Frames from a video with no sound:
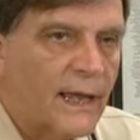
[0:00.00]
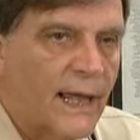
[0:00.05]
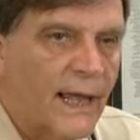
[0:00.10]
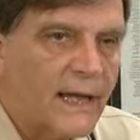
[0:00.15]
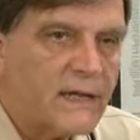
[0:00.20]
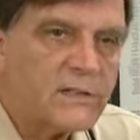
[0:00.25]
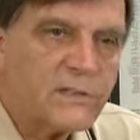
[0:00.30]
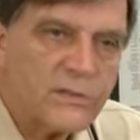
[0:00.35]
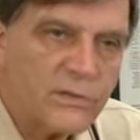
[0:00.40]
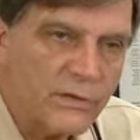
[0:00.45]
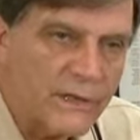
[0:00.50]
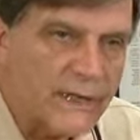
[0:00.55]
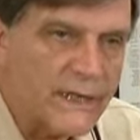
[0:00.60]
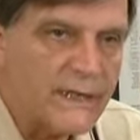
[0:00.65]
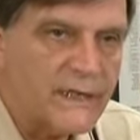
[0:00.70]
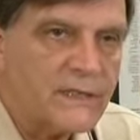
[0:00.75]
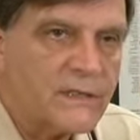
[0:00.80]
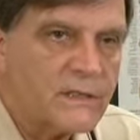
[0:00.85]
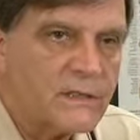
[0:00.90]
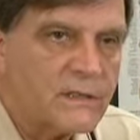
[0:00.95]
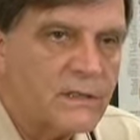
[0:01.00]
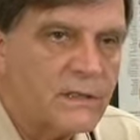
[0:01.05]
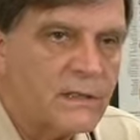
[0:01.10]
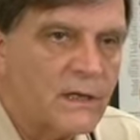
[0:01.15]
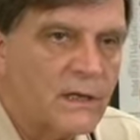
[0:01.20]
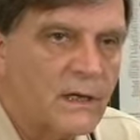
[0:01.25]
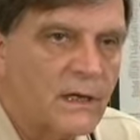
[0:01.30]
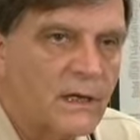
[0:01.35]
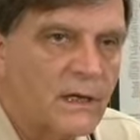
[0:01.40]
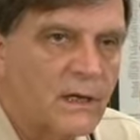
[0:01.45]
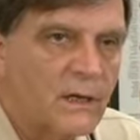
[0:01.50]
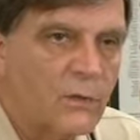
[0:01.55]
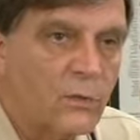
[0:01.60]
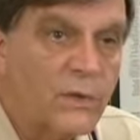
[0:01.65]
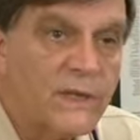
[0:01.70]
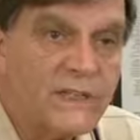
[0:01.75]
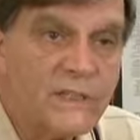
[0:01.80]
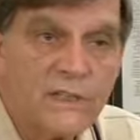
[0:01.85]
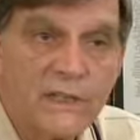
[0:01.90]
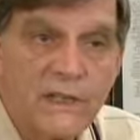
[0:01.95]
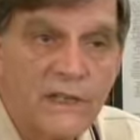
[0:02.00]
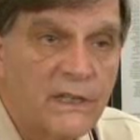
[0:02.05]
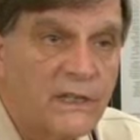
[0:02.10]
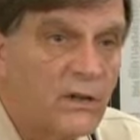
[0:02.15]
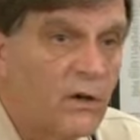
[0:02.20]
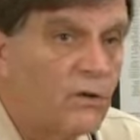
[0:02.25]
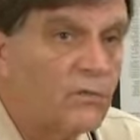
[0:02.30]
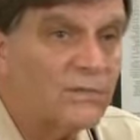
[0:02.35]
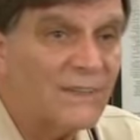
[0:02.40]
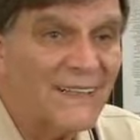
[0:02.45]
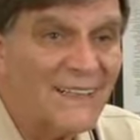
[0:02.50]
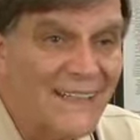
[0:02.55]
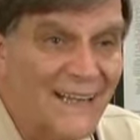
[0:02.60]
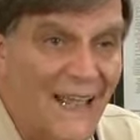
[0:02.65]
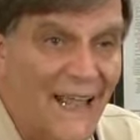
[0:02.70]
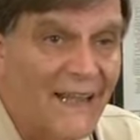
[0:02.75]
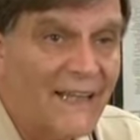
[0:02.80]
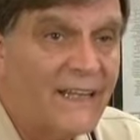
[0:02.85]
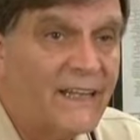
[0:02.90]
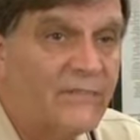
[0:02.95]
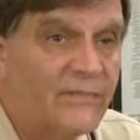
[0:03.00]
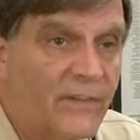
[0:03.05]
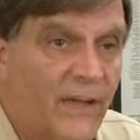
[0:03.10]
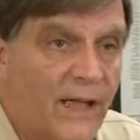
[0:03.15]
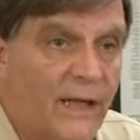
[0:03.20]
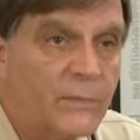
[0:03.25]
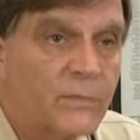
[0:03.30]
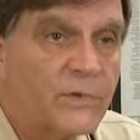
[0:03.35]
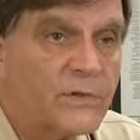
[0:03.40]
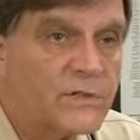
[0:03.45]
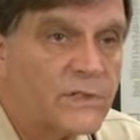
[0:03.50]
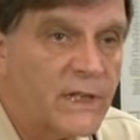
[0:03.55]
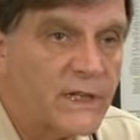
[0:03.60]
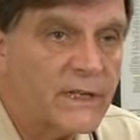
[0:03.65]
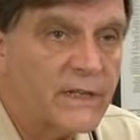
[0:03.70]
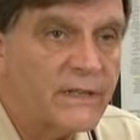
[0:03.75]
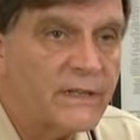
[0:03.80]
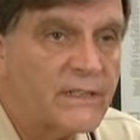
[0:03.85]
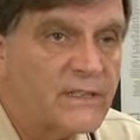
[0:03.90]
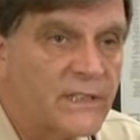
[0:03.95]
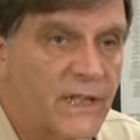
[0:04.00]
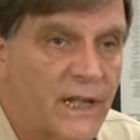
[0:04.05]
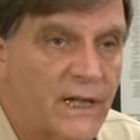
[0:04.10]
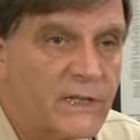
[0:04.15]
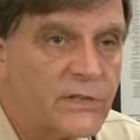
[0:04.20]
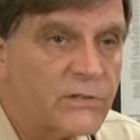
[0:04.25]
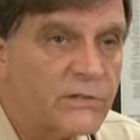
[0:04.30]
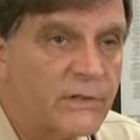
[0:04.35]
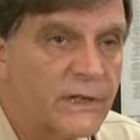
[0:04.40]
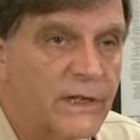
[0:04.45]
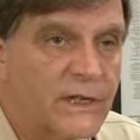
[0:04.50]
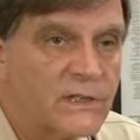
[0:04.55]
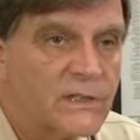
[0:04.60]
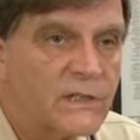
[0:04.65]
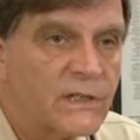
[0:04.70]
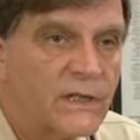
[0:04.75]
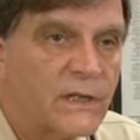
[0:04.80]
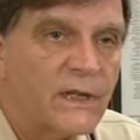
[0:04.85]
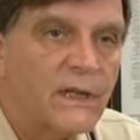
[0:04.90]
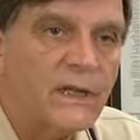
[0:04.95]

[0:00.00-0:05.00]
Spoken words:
x-rays, we see over 95% of these x-rays